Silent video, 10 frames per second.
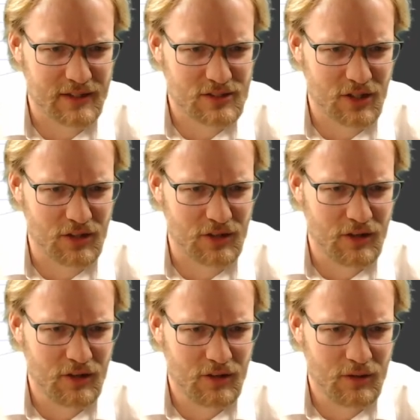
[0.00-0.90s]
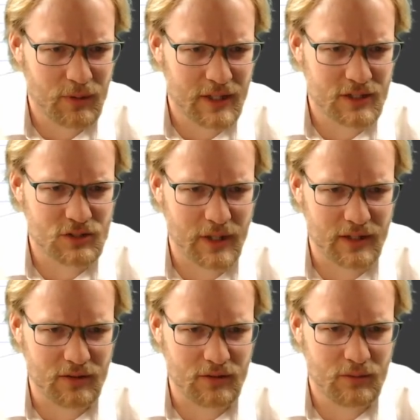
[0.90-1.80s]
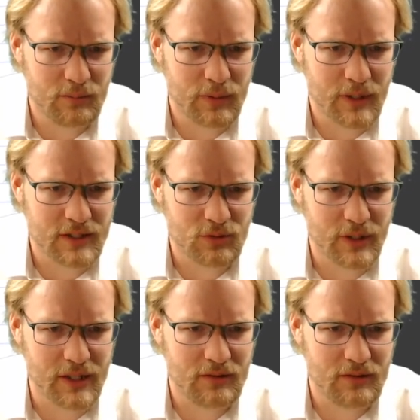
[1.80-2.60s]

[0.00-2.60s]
So plus 1 plus 1.